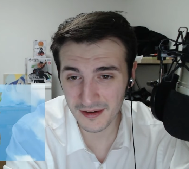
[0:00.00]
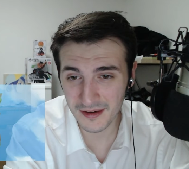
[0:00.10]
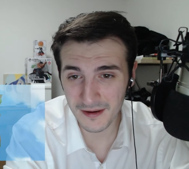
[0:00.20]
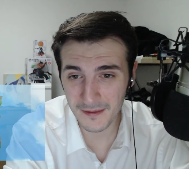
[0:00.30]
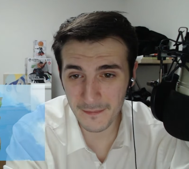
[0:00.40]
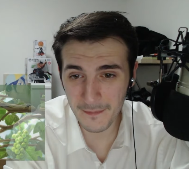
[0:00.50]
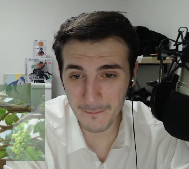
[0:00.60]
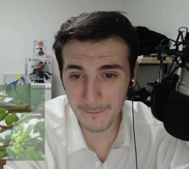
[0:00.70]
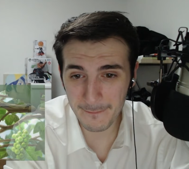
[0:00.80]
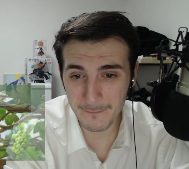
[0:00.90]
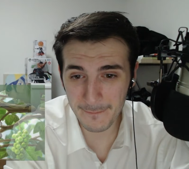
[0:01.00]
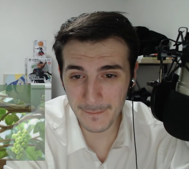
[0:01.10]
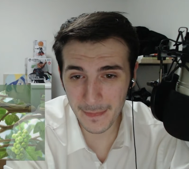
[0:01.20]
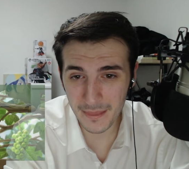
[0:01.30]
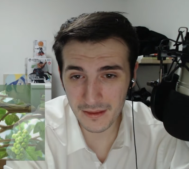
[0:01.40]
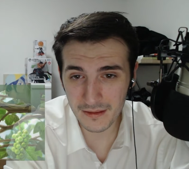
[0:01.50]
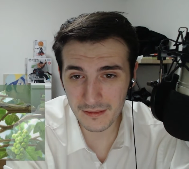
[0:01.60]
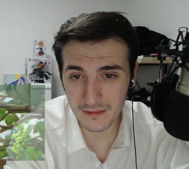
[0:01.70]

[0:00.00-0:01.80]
No one is speaking in this clip.